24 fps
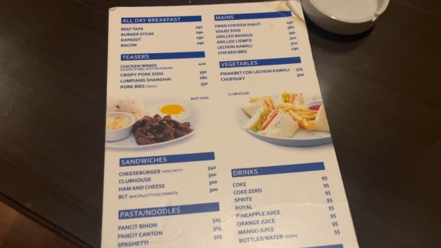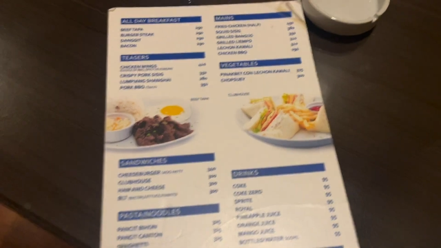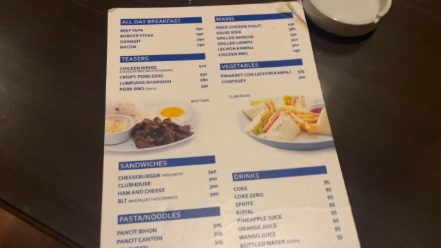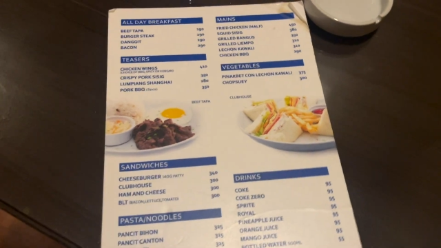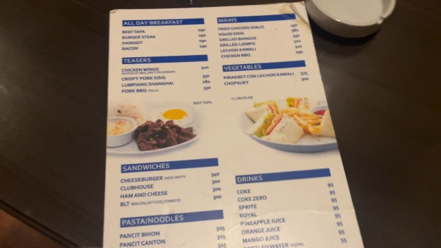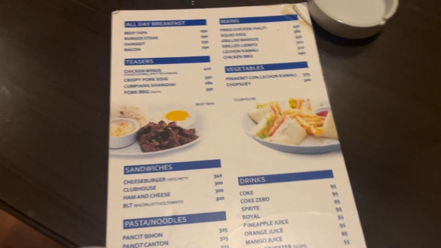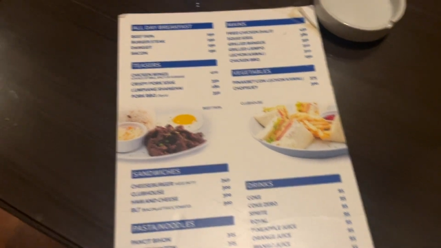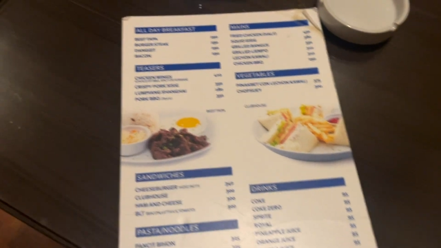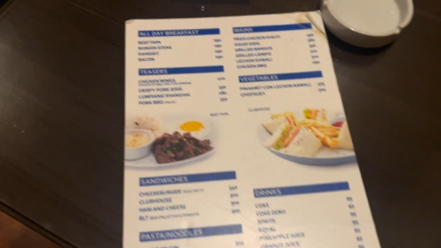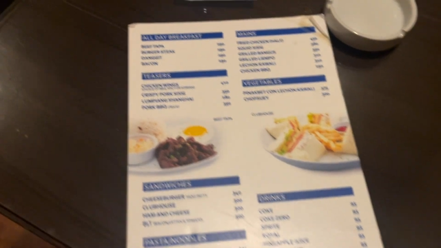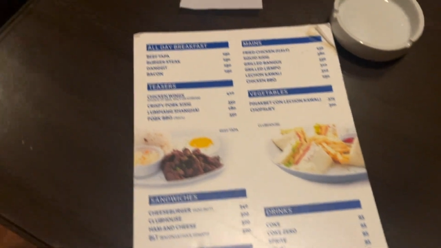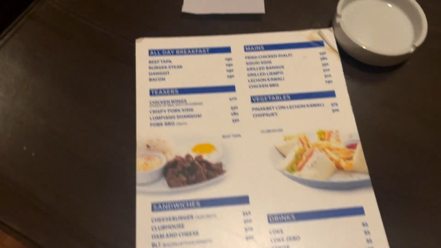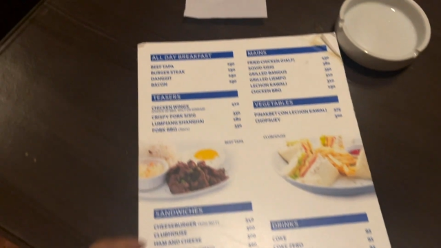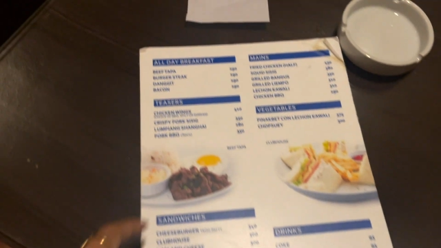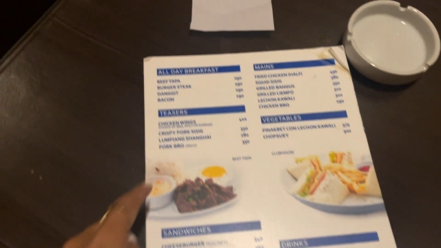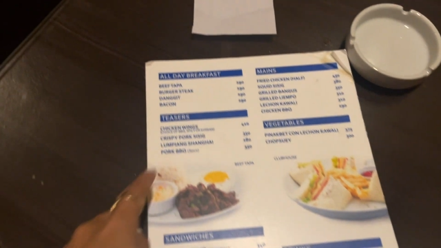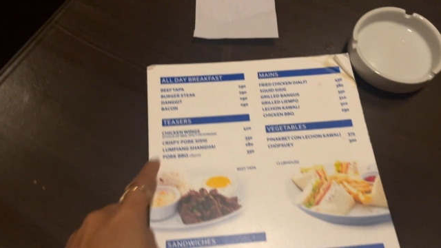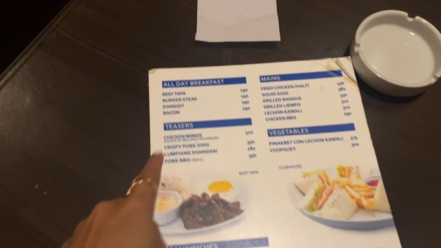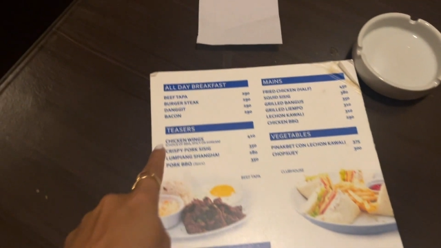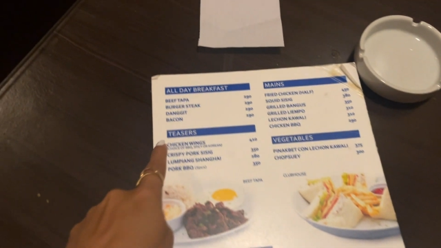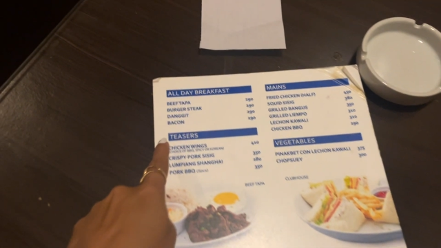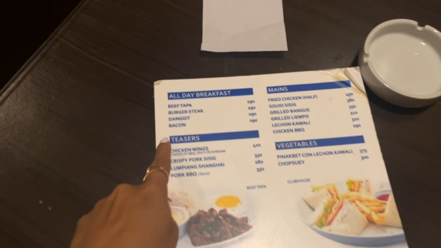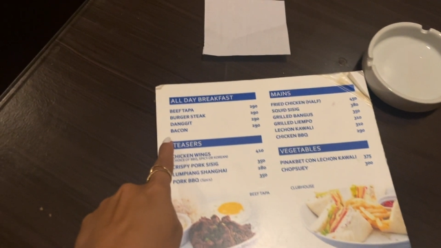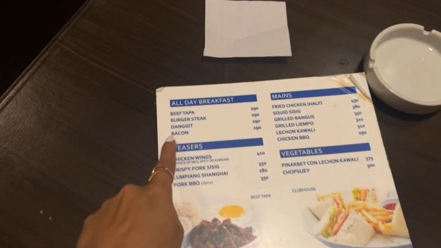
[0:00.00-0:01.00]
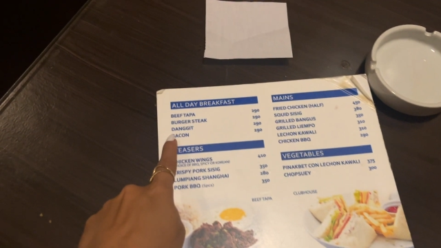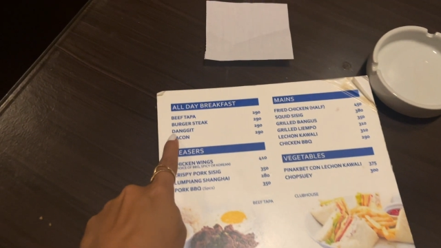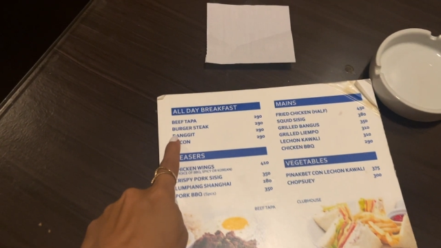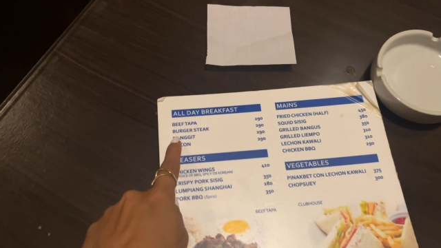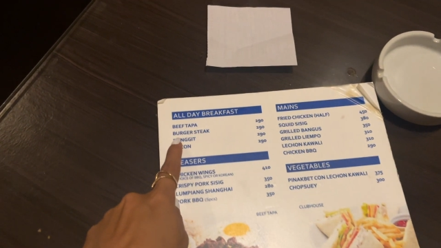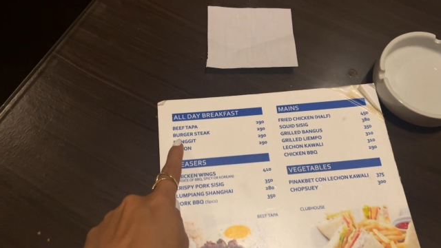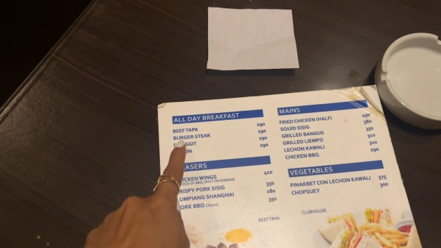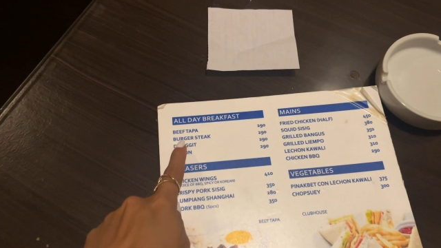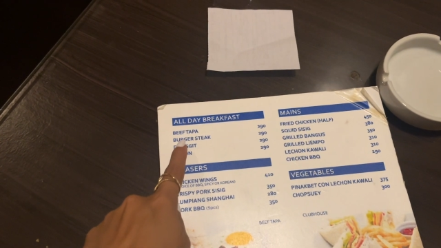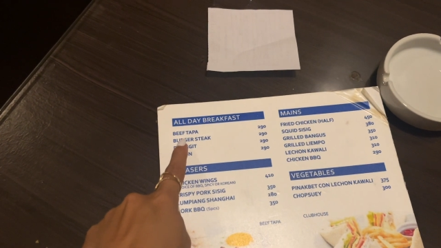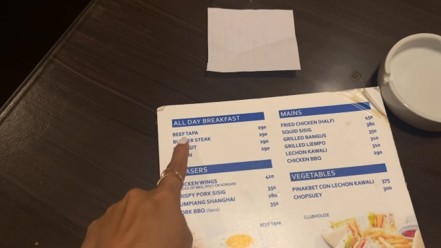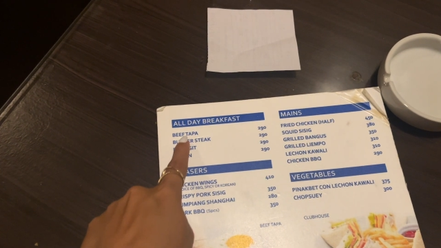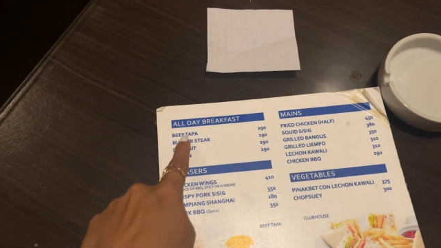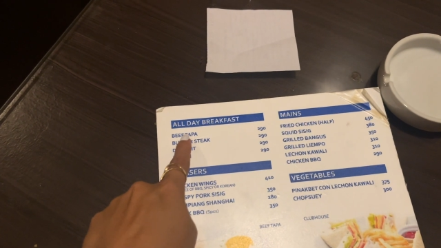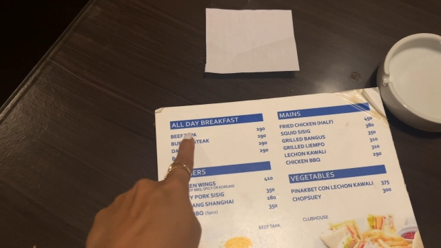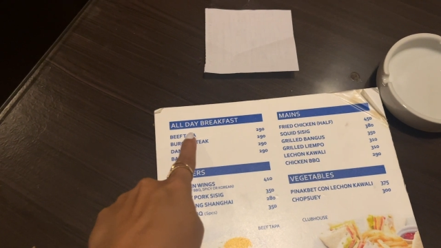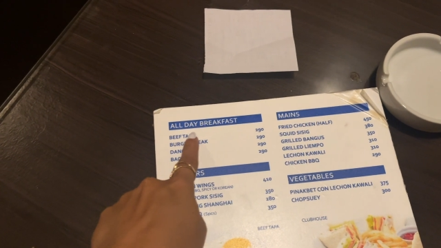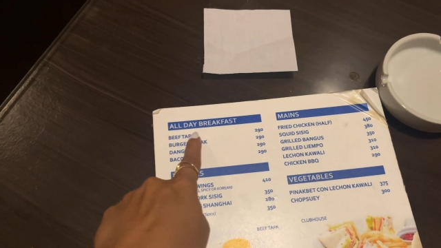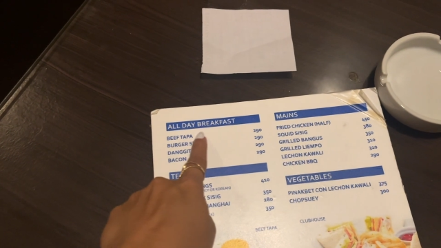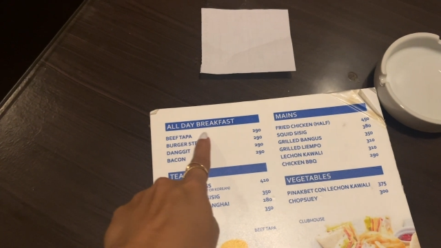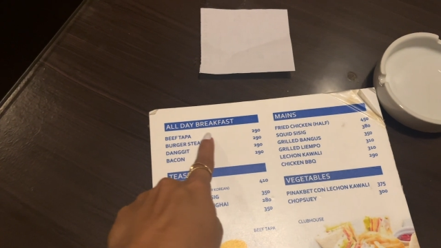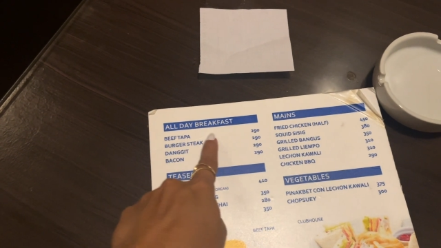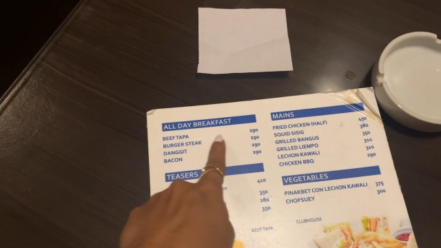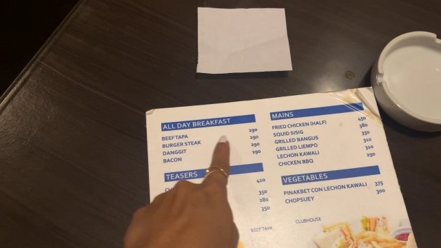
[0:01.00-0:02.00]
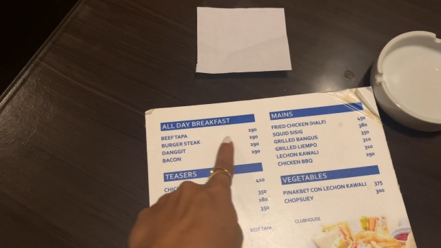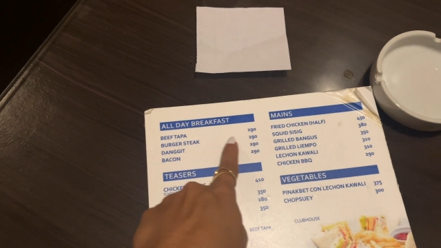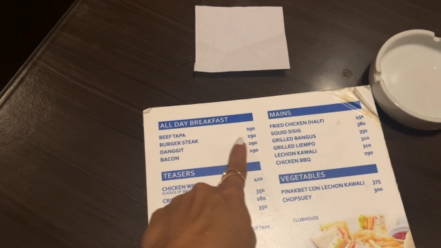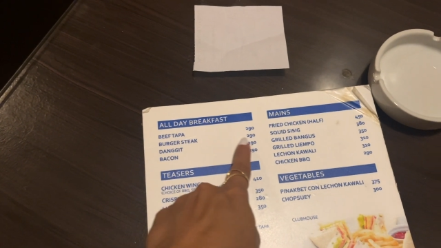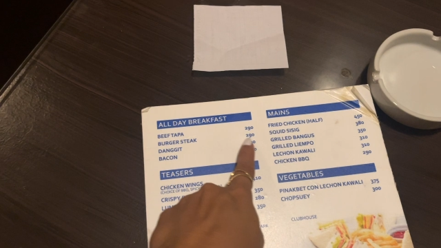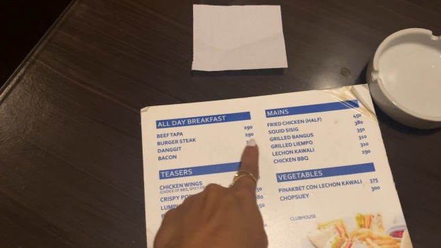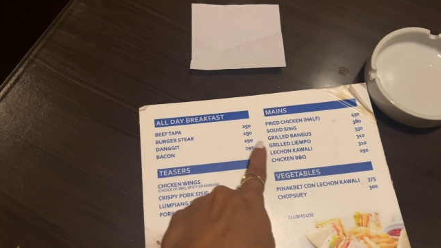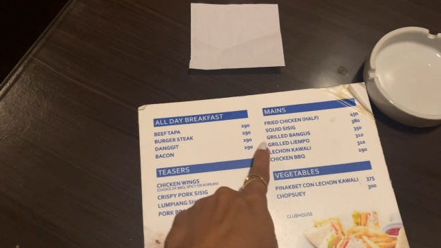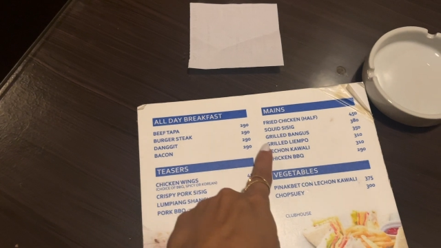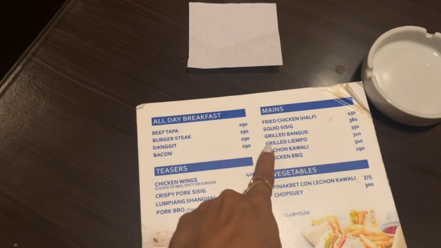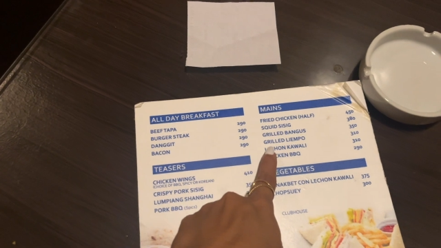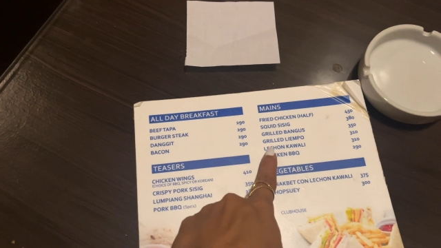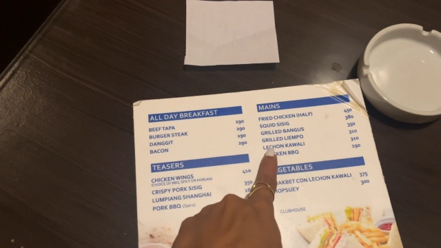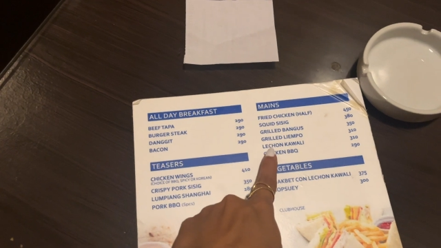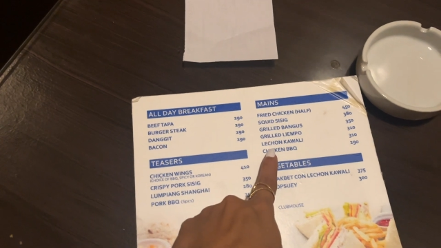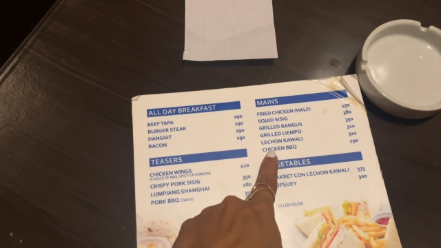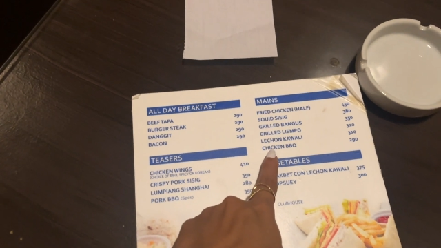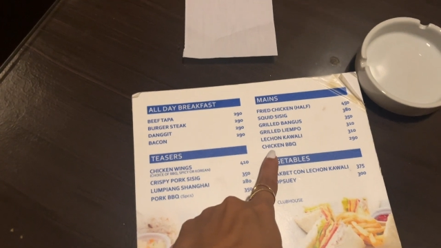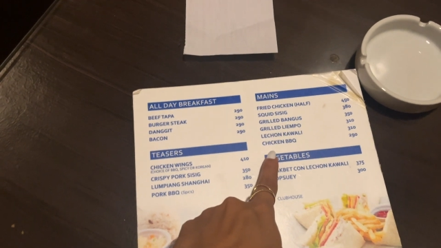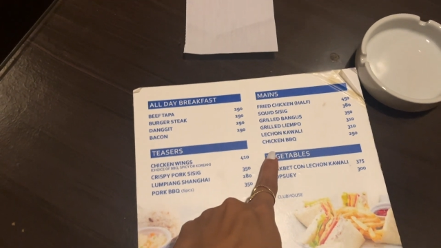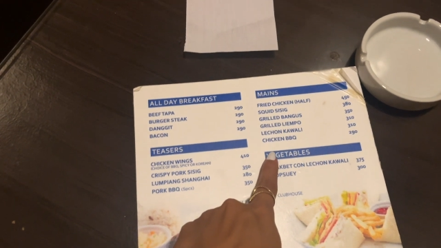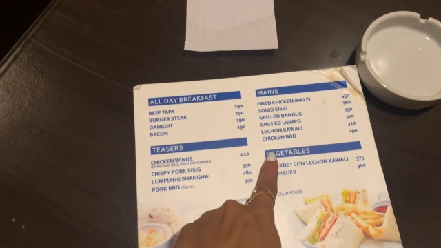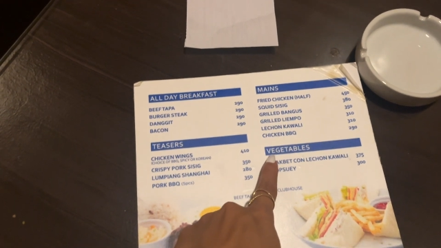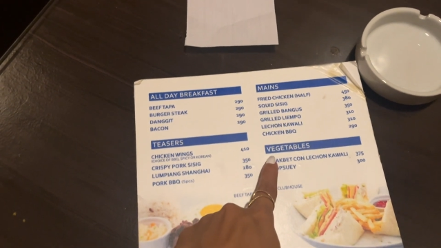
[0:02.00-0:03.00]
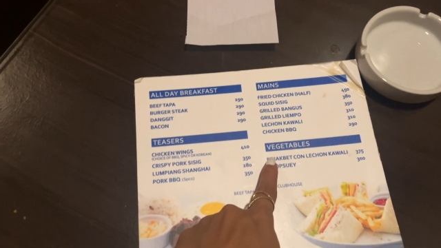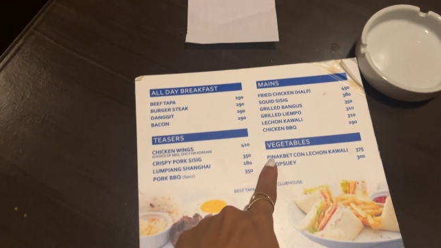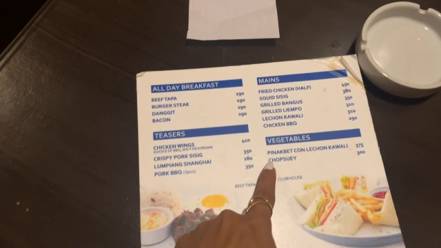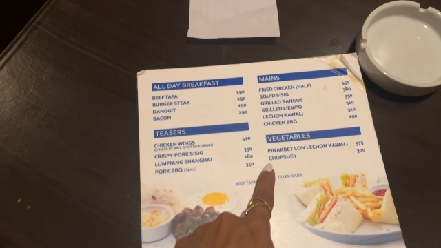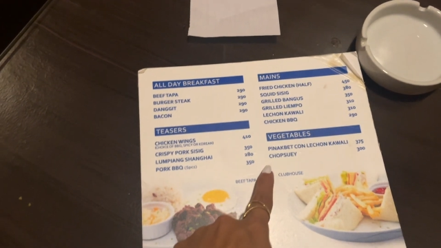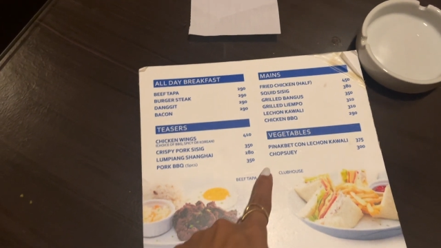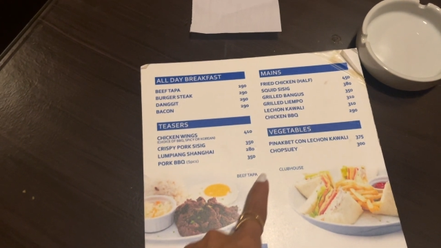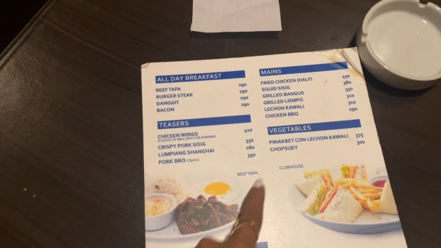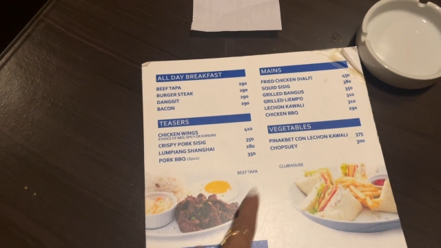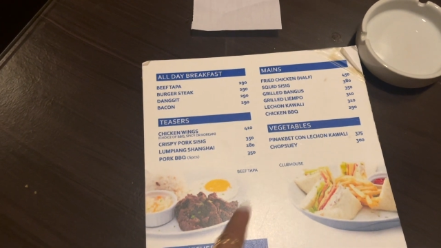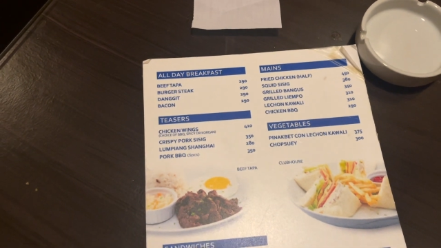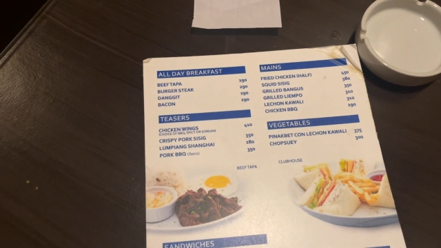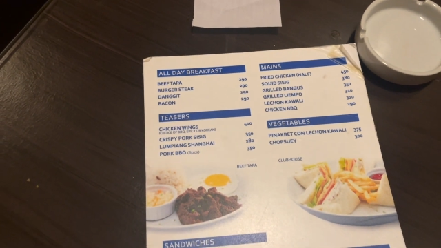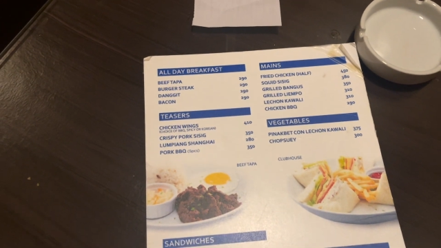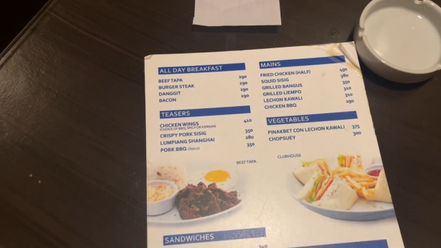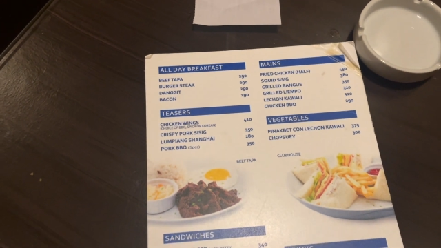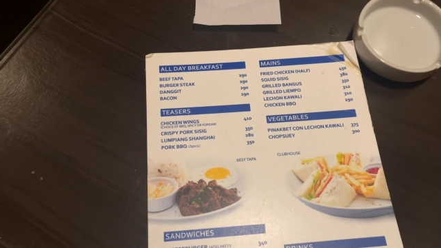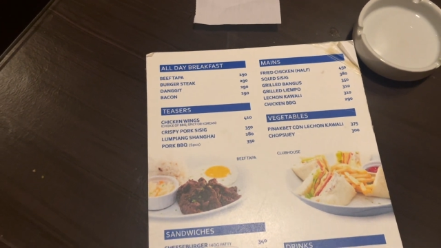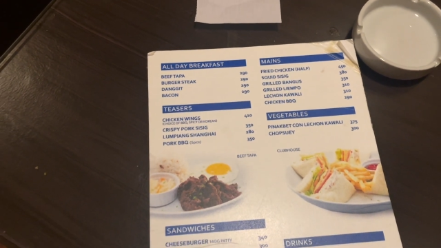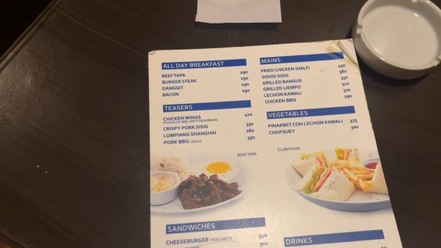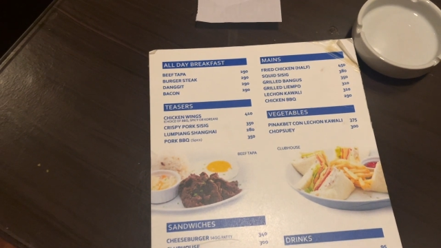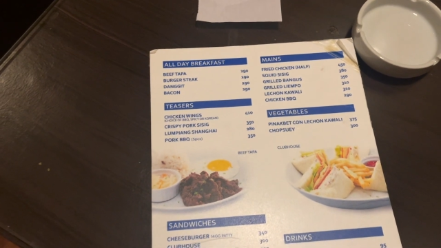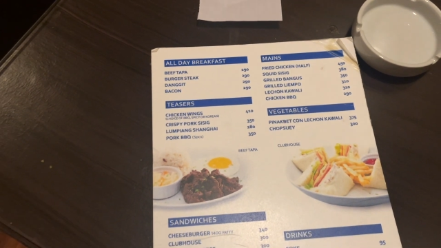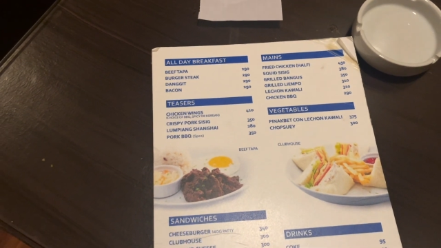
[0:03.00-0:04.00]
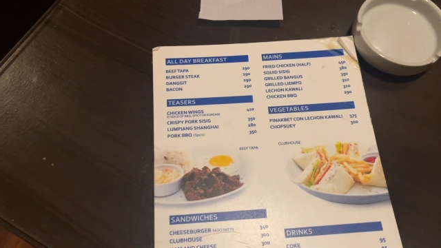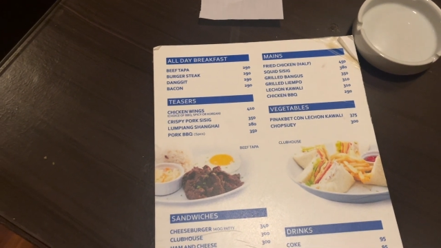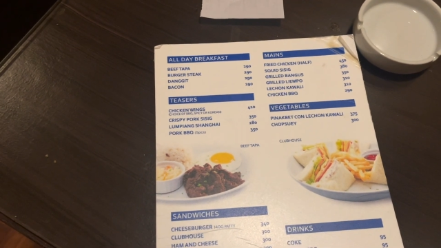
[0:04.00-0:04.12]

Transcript: No face is visible, so there are no lips to read.